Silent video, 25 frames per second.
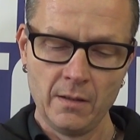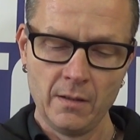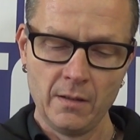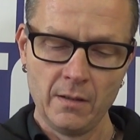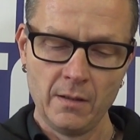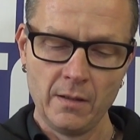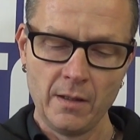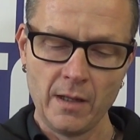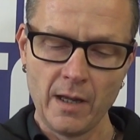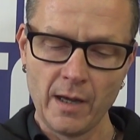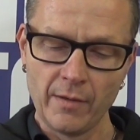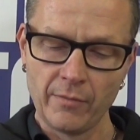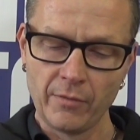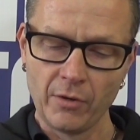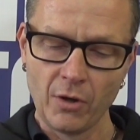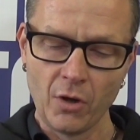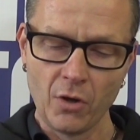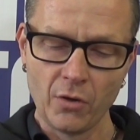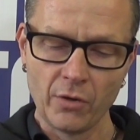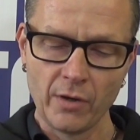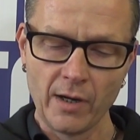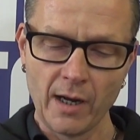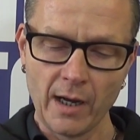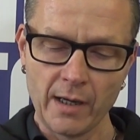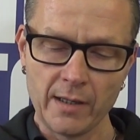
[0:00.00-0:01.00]
The
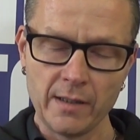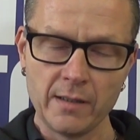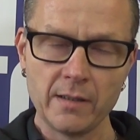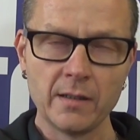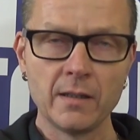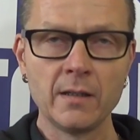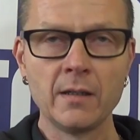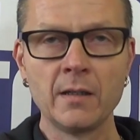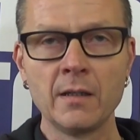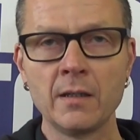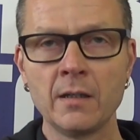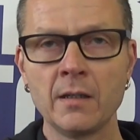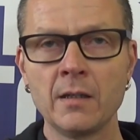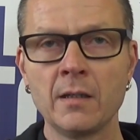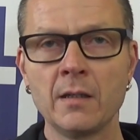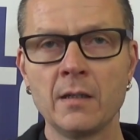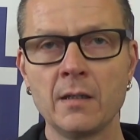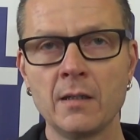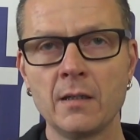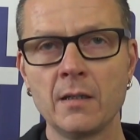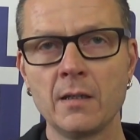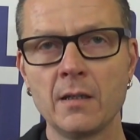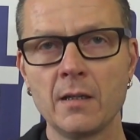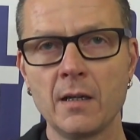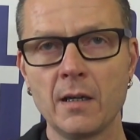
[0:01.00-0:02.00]
ever-long night
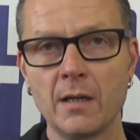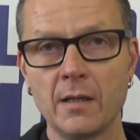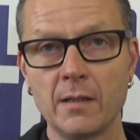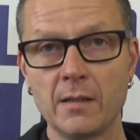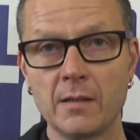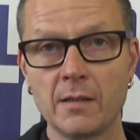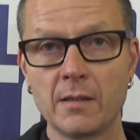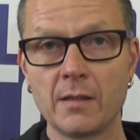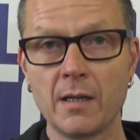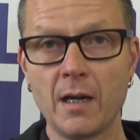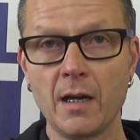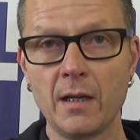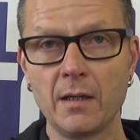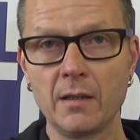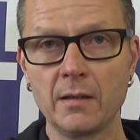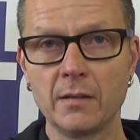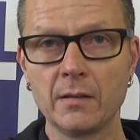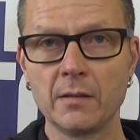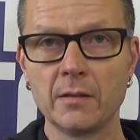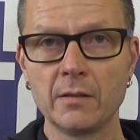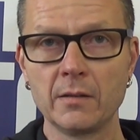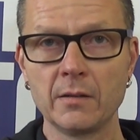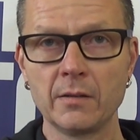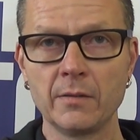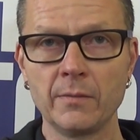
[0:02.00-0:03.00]
and its
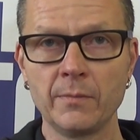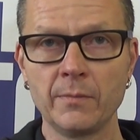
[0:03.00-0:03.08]
silence.